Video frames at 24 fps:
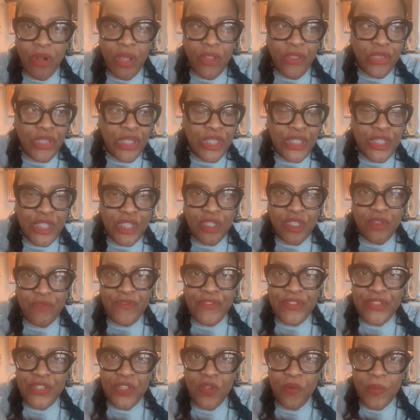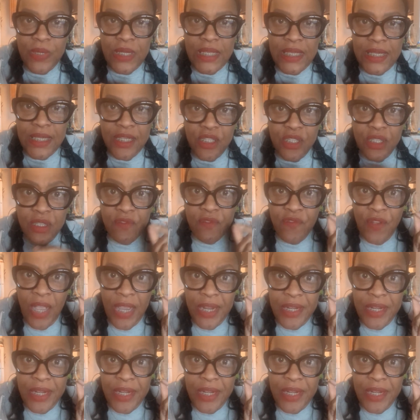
your sister for so many years, and you find